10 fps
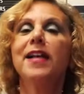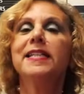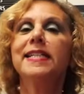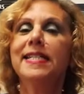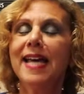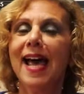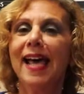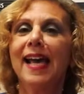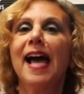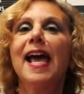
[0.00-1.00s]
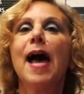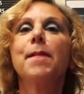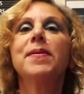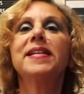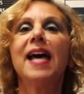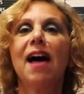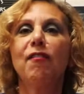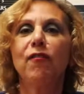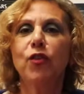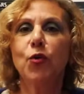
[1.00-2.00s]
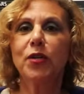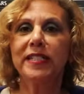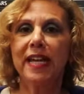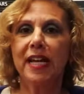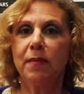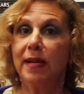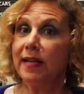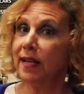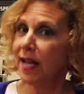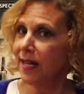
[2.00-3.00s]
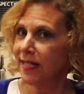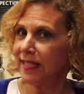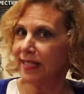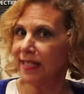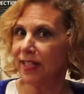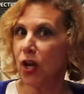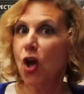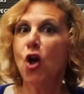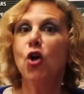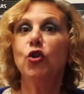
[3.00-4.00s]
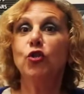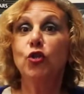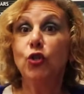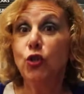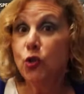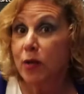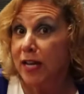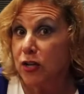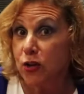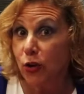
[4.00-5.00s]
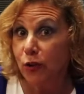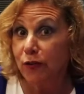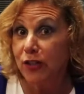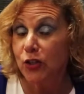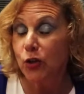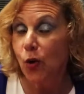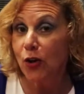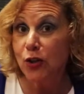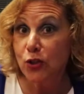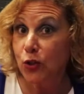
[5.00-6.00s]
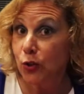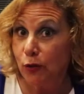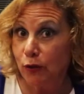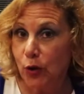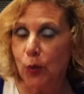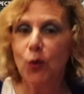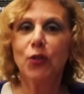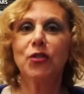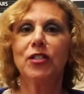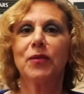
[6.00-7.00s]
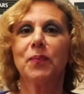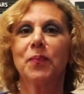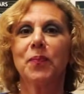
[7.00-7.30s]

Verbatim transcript: Today, I happen to have a viewer say to me, Nancy, do you get nervous talking to your viewers?